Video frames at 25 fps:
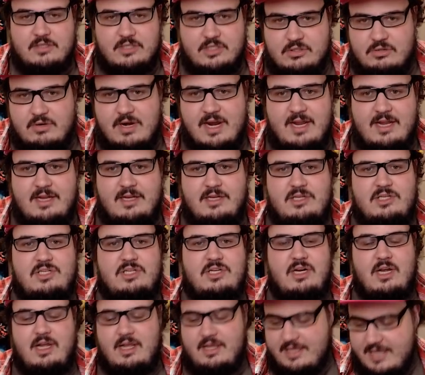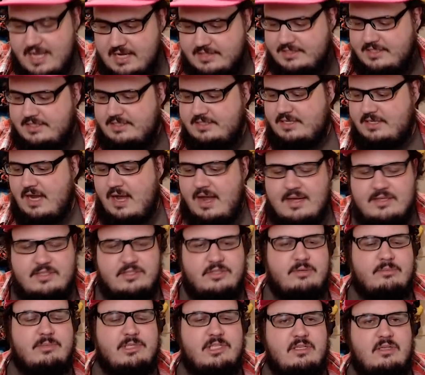Strange, yes, his
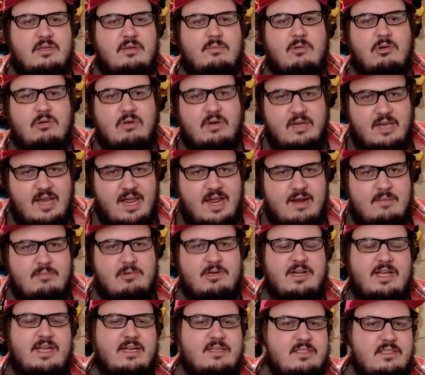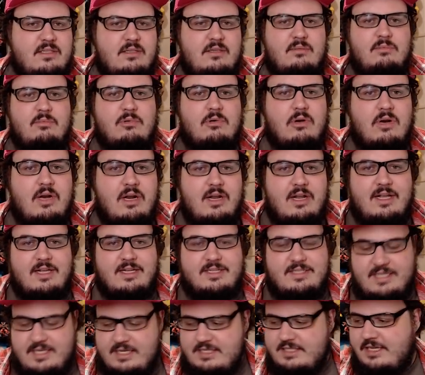costume is a little more elaborate, has a little more
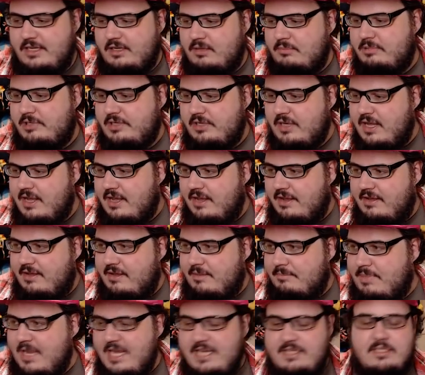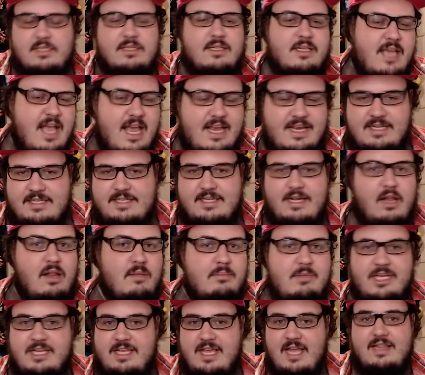detail, but basically, I can tell. I'm
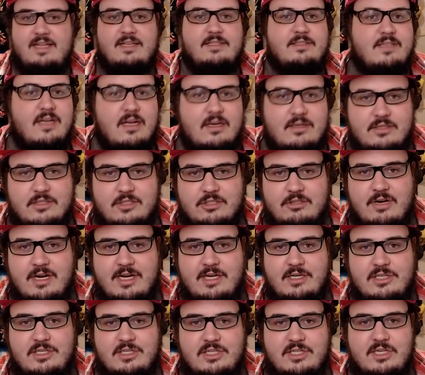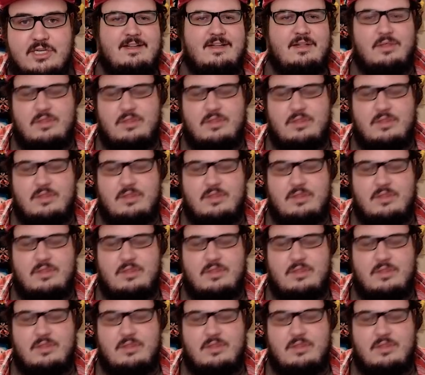like, yeah, that's Doctor Strange.